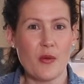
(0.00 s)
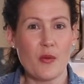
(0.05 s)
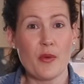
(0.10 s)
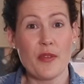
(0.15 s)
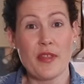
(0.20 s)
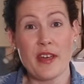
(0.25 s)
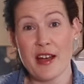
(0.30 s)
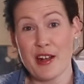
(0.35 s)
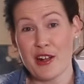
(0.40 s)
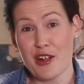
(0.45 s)

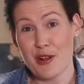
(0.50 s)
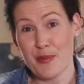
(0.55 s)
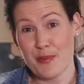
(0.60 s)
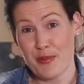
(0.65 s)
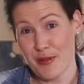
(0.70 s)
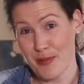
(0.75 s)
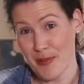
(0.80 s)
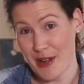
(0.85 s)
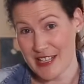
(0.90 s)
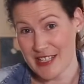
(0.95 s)
without
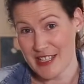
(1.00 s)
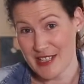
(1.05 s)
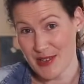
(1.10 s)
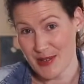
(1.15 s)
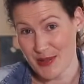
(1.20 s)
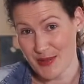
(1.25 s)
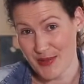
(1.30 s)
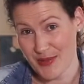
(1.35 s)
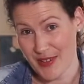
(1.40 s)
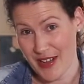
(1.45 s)
compromising
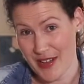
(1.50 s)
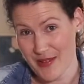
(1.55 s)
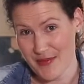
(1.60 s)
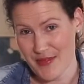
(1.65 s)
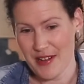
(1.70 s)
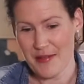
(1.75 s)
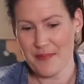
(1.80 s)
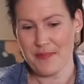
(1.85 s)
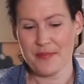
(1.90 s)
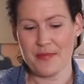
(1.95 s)
on
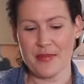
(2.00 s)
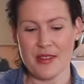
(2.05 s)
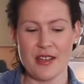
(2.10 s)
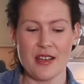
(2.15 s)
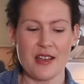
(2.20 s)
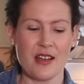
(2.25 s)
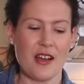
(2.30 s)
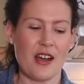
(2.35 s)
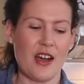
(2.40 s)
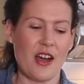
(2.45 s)
flavour.
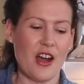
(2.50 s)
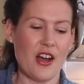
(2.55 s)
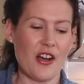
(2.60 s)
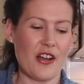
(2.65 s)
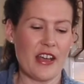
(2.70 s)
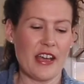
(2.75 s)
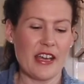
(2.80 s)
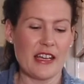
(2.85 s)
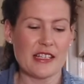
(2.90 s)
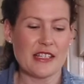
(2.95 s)

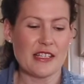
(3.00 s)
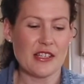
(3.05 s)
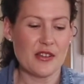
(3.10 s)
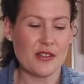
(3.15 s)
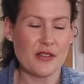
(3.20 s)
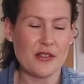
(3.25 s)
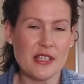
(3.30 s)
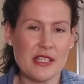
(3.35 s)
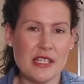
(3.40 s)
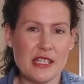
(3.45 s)
Okay, so
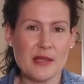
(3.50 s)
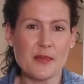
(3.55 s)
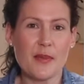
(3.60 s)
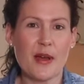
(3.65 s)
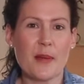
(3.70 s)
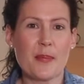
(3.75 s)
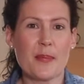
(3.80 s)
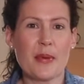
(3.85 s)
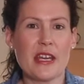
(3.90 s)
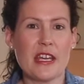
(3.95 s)
this is
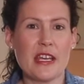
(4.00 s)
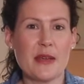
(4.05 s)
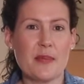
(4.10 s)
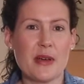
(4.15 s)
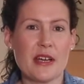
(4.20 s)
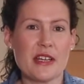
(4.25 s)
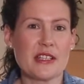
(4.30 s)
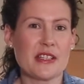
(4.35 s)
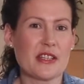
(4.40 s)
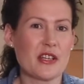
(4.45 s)
my pea
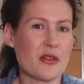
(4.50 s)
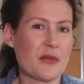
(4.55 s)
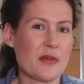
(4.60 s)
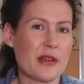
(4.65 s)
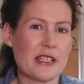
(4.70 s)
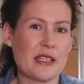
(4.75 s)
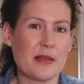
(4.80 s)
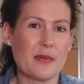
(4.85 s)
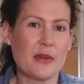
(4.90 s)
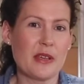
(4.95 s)
pesto
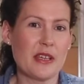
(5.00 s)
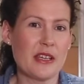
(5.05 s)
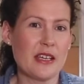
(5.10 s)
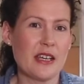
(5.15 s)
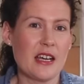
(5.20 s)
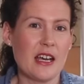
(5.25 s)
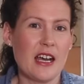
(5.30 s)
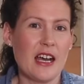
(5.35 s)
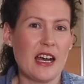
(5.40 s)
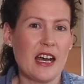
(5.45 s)
recipe.
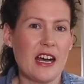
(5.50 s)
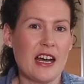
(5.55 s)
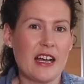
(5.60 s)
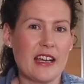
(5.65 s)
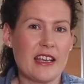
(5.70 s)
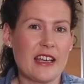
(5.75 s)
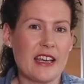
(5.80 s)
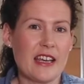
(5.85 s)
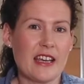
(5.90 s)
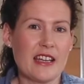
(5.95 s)

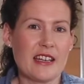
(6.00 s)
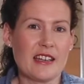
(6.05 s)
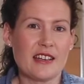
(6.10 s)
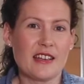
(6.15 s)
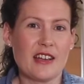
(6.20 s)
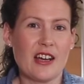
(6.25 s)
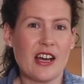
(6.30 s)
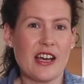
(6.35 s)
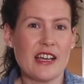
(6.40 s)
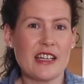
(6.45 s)

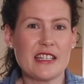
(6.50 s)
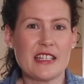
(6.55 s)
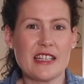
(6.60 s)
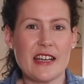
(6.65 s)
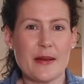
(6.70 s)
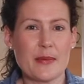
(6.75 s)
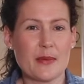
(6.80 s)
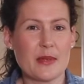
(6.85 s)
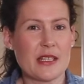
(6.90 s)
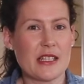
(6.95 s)
Again, I
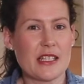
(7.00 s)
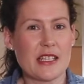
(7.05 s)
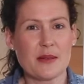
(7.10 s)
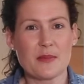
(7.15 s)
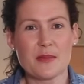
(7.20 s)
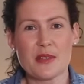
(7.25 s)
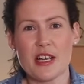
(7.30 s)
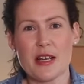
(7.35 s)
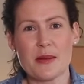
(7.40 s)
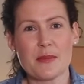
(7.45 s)
adapt it
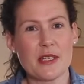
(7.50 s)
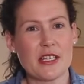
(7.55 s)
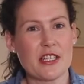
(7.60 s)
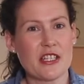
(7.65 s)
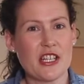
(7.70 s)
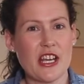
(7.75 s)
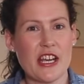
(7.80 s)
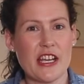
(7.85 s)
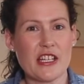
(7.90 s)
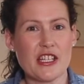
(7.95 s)
sometimes, I
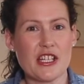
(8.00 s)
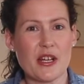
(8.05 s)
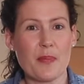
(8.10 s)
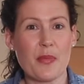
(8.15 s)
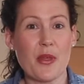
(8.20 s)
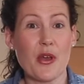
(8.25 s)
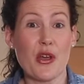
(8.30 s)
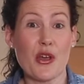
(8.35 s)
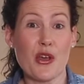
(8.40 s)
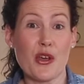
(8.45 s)
change up
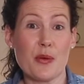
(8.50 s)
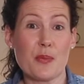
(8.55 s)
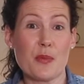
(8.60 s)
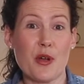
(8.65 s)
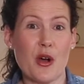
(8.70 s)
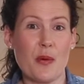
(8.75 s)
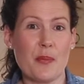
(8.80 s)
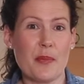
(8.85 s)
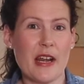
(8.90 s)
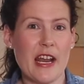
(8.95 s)
the herb
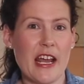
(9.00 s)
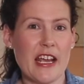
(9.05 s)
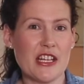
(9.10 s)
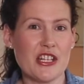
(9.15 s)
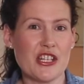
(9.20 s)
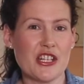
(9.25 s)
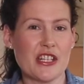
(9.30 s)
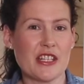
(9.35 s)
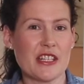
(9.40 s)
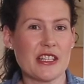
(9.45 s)

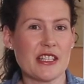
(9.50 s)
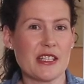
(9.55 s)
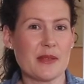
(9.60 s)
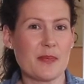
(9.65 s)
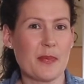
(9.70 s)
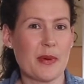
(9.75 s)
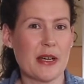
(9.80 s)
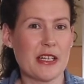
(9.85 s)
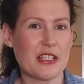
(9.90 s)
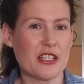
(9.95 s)
combinations,
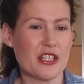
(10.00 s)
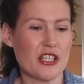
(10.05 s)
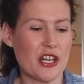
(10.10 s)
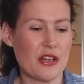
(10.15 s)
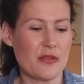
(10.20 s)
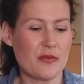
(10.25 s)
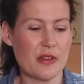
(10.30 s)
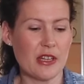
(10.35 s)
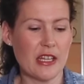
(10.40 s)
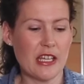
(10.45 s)
but
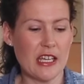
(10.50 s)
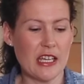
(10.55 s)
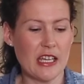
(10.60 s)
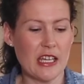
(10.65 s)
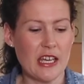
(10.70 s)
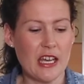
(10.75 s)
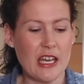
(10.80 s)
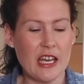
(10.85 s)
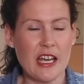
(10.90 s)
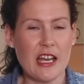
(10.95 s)

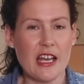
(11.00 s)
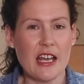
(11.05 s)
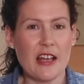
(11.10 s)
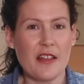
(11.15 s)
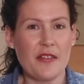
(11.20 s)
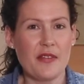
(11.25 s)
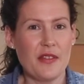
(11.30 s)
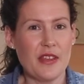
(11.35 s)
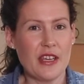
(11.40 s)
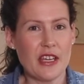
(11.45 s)
generally
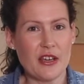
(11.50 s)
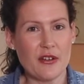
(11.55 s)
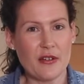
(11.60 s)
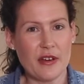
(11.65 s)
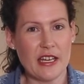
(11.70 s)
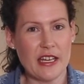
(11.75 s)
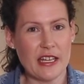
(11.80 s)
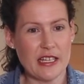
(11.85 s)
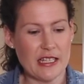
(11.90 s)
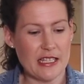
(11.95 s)
the
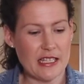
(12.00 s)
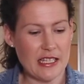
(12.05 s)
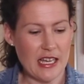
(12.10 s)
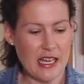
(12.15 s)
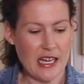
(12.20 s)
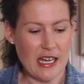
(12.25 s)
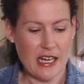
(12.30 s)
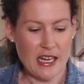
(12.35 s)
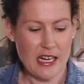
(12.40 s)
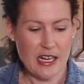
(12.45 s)
ingredients
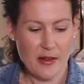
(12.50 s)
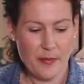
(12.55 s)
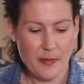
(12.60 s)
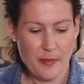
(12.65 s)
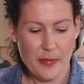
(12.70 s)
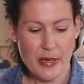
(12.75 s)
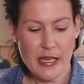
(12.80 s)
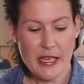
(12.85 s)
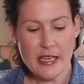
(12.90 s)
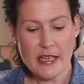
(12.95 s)
are
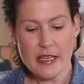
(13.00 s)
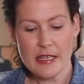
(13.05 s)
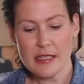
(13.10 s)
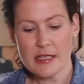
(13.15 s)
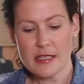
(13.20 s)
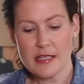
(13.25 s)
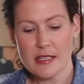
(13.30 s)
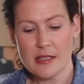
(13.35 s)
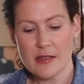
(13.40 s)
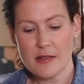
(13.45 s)

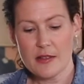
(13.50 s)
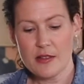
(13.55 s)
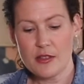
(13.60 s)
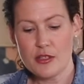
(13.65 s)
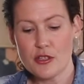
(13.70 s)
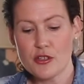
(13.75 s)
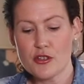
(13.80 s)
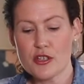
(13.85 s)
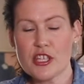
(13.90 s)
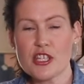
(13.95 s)
peas,
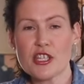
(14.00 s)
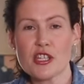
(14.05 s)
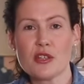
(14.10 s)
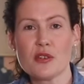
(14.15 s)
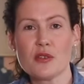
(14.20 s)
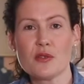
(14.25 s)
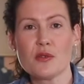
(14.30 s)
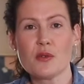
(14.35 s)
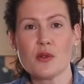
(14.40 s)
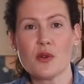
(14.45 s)

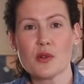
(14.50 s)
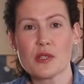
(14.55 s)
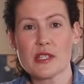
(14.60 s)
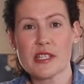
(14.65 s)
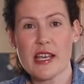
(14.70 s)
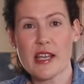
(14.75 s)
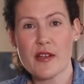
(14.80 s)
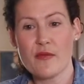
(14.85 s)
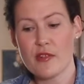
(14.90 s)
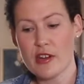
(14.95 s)
nutritional or
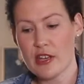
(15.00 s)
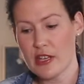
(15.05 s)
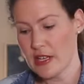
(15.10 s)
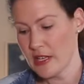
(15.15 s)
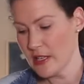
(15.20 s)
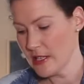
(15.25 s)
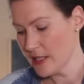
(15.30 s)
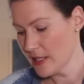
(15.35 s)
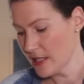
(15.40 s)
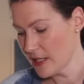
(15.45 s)
savoury
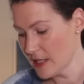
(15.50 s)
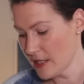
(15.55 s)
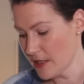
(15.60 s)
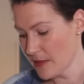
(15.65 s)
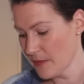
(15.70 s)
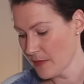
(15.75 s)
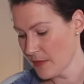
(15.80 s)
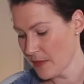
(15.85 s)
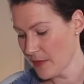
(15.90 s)
yeast,